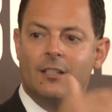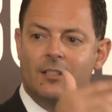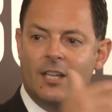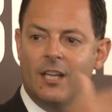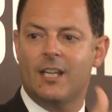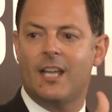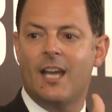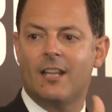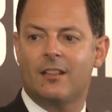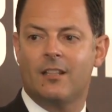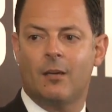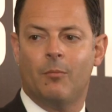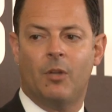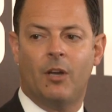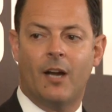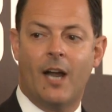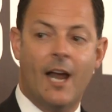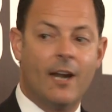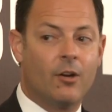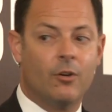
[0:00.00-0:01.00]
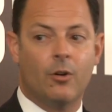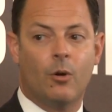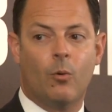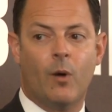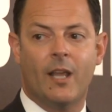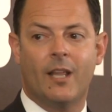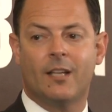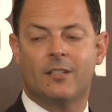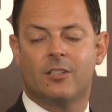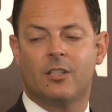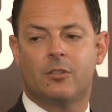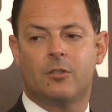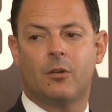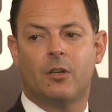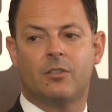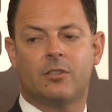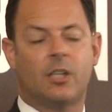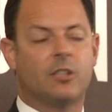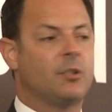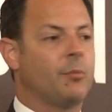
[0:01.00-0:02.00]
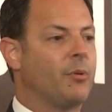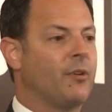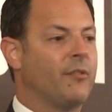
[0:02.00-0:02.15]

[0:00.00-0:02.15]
to get them there. I don't know why that's such a, such a